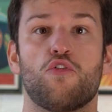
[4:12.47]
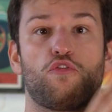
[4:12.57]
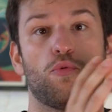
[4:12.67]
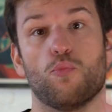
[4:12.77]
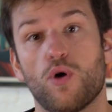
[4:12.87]

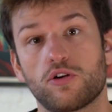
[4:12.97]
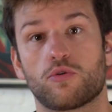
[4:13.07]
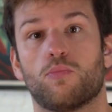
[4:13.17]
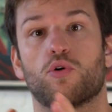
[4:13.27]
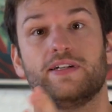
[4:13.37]
from one
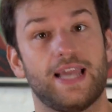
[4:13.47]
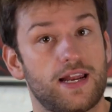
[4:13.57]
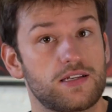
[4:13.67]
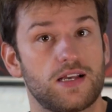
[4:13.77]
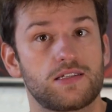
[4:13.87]
or more
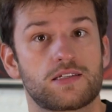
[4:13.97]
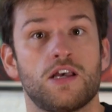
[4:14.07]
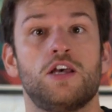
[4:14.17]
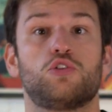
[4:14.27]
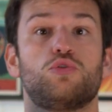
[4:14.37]

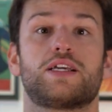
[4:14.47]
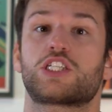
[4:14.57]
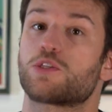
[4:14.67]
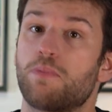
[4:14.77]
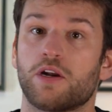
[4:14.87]
datasets to an
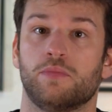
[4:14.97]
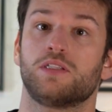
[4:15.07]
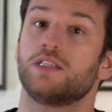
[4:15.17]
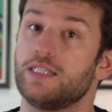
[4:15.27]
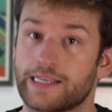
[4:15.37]

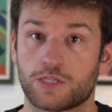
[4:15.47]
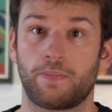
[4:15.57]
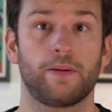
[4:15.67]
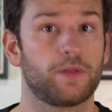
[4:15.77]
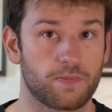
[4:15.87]
experiment in the
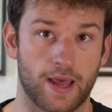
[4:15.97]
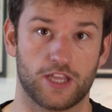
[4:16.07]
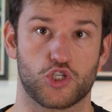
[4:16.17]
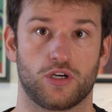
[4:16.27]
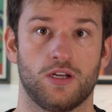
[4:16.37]
experiment
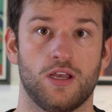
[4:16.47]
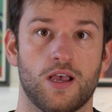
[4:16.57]
manager.